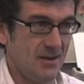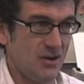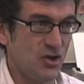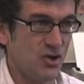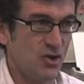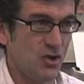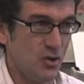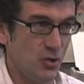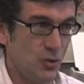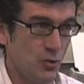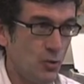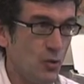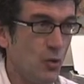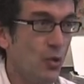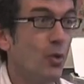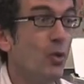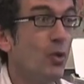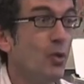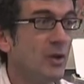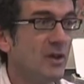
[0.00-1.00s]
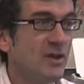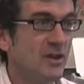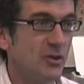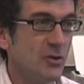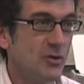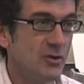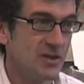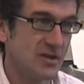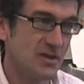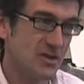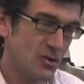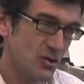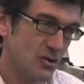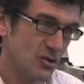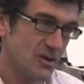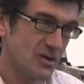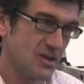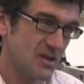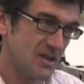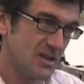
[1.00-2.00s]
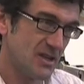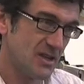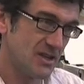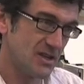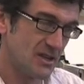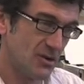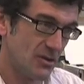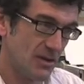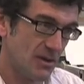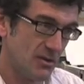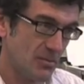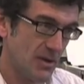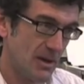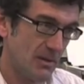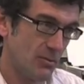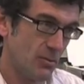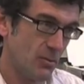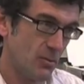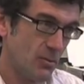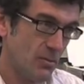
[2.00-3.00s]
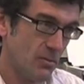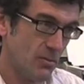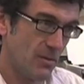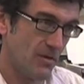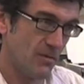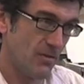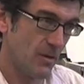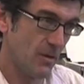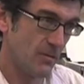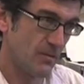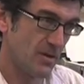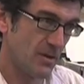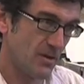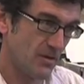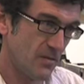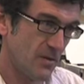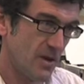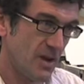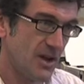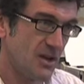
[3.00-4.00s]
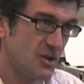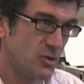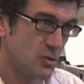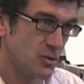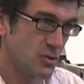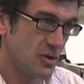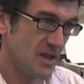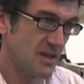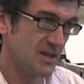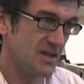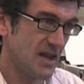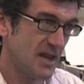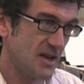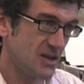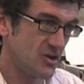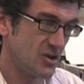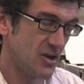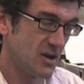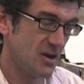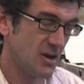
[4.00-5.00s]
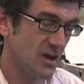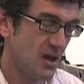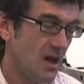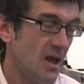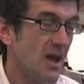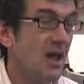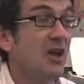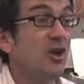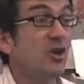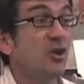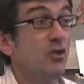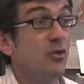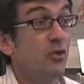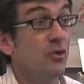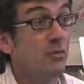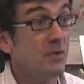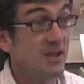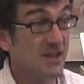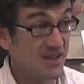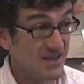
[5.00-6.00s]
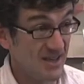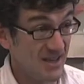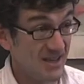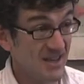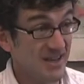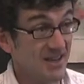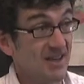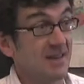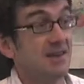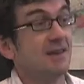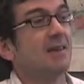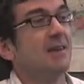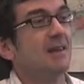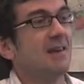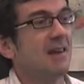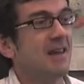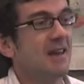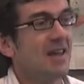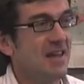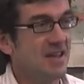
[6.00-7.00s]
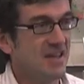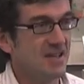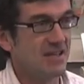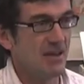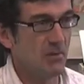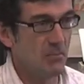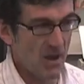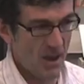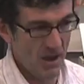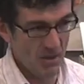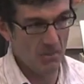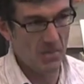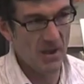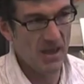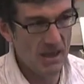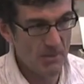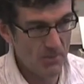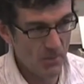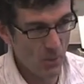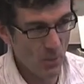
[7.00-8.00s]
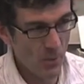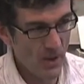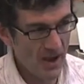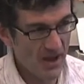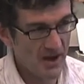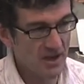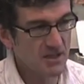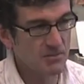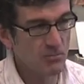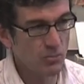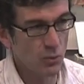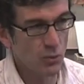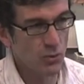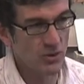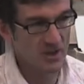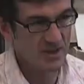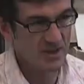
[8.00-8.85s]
to all the users, not just necessarily the people involved in the financial transaction. Human centered is about people at its broader